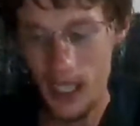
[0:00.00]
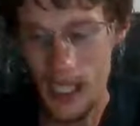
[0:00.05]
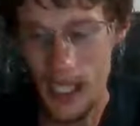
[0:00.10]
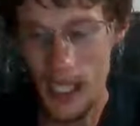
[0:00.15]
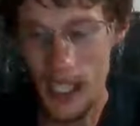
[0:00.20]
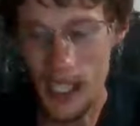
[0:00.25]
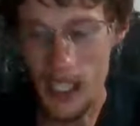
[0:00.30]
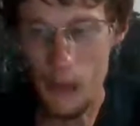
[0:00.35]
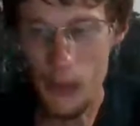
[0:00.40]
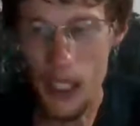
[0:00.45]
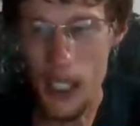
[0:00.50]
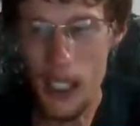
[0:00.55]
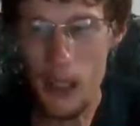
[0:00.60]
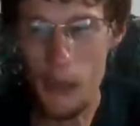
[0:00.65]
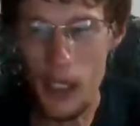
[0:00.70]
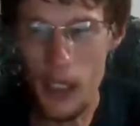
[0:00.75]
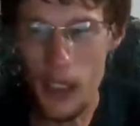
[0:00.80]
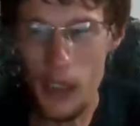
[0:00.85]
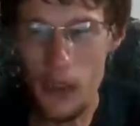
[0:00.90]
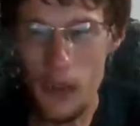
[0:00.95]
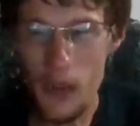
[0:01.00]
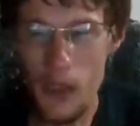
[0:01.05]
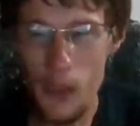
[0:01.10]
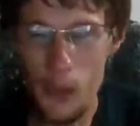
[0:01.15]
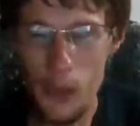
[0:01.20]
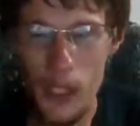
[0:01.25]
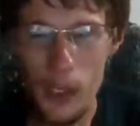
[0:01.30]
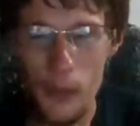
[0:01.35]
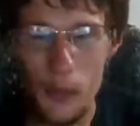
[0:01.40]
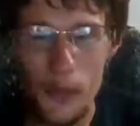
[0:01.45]
I got back in my
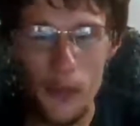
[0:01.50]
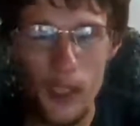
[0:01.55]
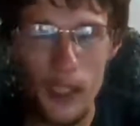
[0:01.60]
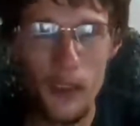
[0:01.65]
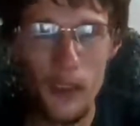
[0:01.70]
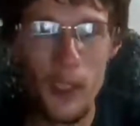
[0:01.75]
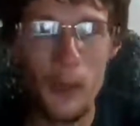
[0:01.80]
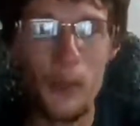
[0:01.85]
YouTube temporarily,